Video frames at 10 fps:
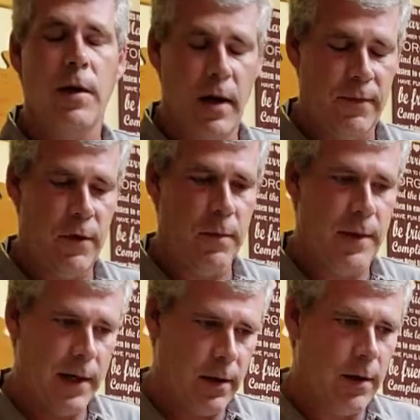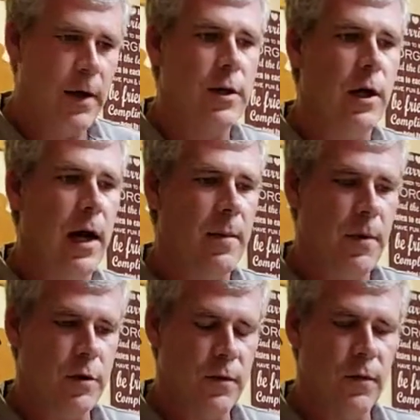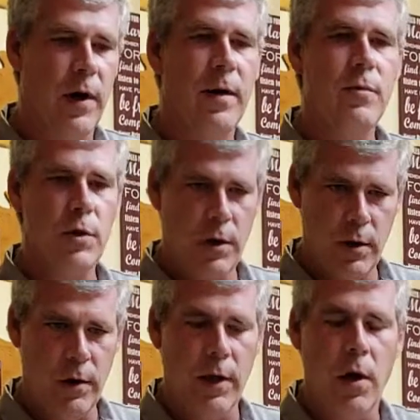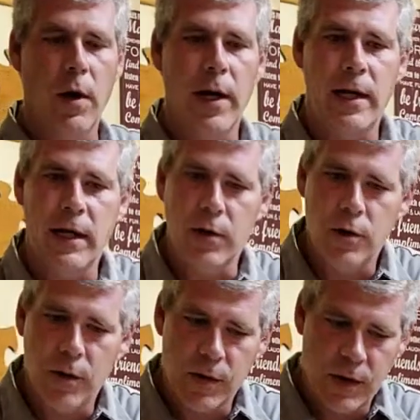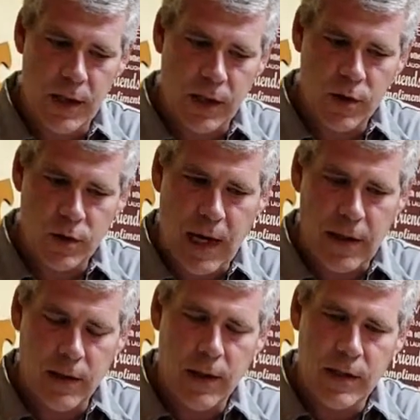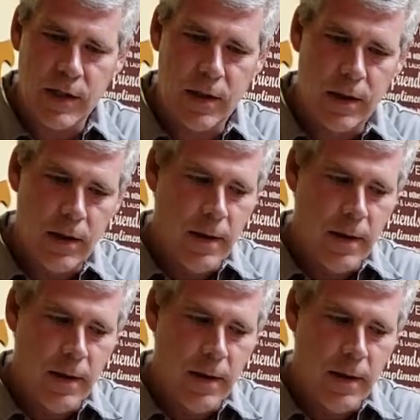If you're bigger and you got a bunch of frames, you do. You go ahead and get you an extractor that's going to